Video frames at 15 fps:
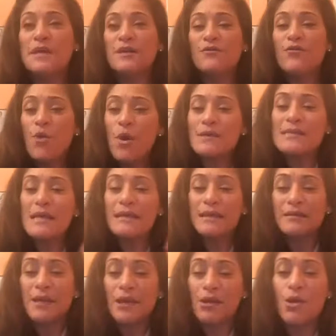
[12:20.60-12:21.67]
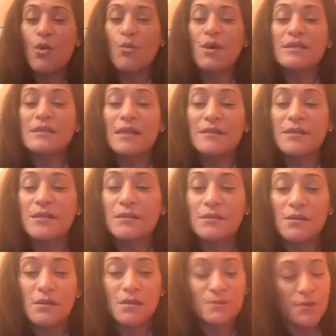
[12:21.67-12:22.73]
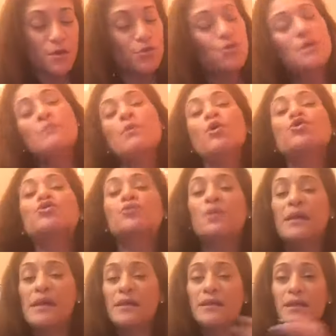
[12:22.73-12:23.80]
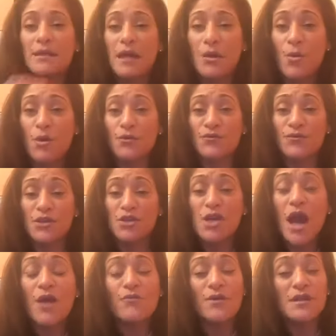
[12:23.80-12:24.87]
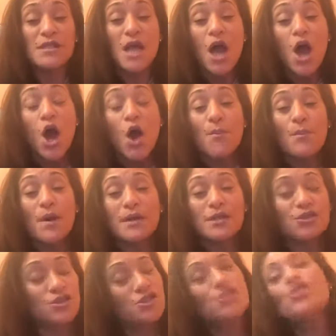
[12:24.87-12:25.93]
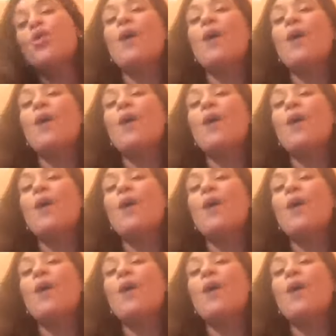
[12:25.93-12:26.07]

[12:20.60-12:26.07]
And of course, I let that go once I did the spiritual emotional healing I worked with the chakras. But it just so